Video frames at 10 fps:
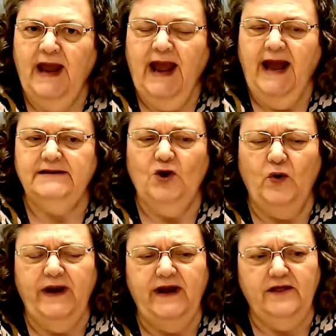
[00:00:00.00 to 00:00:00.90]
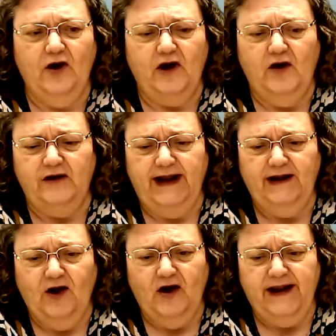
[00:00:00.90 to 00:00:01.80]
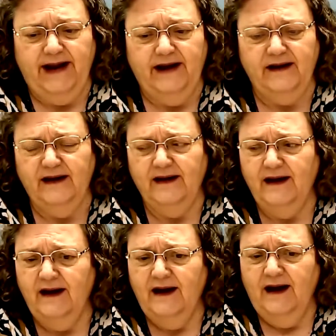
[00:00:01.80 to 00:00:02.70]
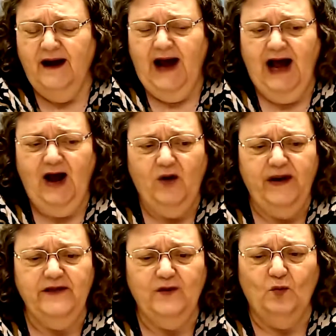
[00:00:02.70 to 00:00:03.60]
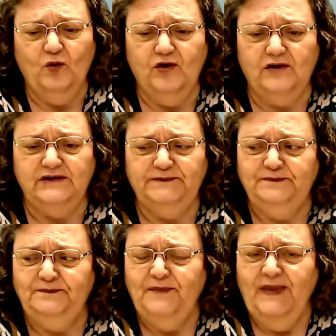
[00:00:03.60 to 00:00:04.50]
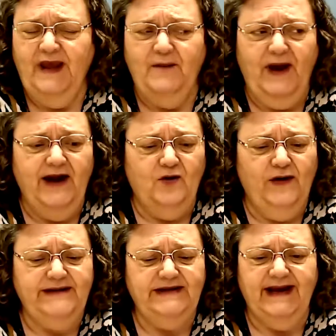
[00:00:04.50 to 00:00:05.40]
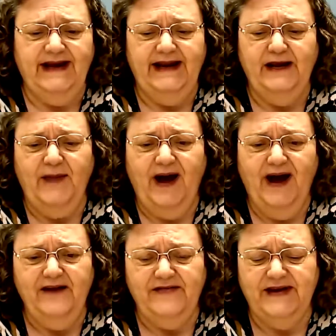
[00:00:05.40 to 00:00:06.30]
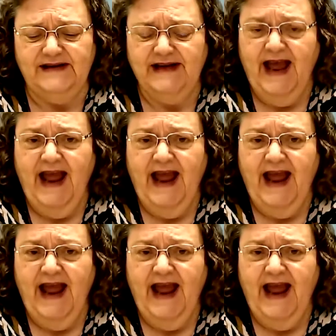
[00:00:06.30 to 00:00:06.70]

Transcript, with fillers: And so he thought all day long, like, how in the world am I going to get him out of this?